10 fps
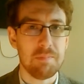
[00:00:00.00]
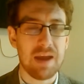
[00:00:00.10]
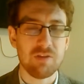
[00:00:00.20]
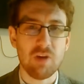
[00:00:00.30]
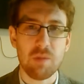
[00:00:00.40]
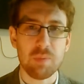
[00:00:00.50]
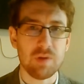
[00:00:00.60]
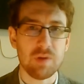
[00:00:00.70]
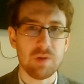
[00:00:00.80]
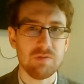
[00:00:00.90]

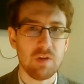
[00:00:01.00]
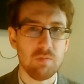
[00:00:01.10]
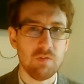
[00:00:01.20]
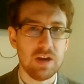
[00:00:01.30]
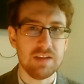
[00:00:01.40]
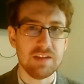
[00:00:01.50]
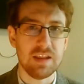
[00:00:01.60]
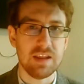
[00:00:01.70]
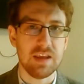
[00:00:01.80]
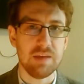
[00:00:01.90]
matchup. I don't really
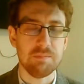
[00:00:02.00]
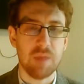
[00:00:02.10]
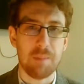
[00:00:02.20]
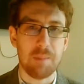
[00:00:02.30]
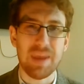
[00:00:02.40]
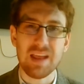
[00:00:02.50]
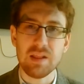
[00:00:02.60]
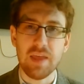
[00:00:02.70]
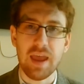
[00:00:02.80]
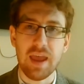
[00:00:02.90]
see the
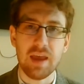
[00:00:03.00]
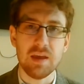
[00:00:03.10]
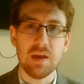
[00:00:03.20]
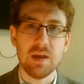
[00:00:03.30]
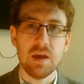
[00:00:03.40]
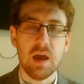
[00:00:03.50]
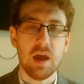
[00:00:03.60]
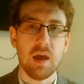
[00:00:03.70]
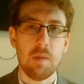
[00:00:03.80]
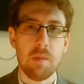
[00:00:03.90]
appeal there.
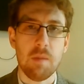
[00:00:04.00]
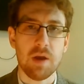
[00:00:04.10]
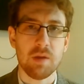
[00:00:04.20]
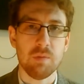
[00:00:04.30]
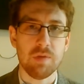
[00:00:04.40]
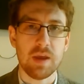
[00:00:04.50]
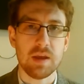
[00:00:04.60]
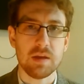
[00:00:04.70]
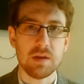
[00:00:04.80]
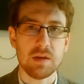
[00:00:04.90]
Um, I don't
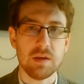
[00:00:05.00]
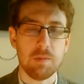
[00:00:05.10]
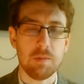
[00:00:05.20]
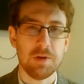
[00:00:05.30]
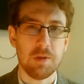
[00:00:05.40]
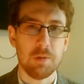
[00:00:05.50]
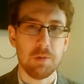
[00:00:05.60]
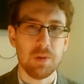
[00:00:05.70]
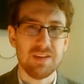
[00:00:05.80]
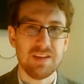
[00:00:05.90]
think
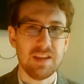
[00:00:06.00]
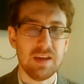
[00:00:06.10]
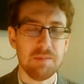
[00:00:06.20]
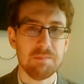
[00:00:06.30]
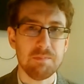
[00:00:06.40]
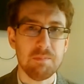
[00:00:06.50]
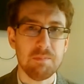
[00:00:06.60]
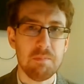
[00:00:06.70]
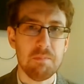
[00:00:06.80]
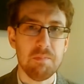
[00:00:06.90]
WWE see the
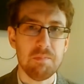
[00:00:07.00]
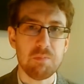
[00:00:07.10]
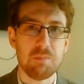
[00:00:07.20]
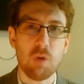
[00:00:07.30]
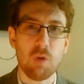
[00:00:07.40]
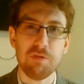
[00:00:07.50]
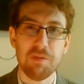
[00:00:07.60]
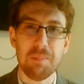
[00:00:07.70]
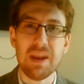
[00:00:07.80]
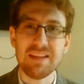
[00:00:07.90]

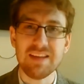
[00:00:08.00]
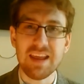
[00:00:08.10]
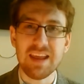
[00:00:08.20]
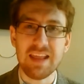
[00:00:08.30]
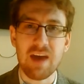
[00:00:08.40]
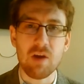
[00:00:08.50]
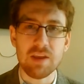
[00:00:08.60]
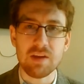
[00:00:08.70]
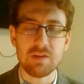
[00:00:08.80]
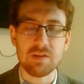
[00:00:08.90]
profitability in that
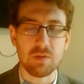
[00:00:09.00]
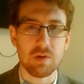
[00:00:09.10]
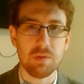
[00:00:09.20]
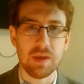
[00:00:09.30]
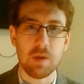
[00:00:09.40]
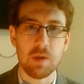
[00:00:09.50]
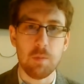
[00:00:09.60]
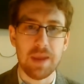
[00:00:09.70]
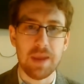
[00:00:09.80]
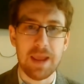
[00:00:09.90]
either, so I don't think it
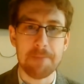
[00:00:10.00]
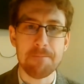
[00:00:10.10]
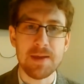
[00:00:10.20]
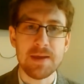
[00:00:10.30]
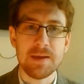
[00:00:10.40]
will be him.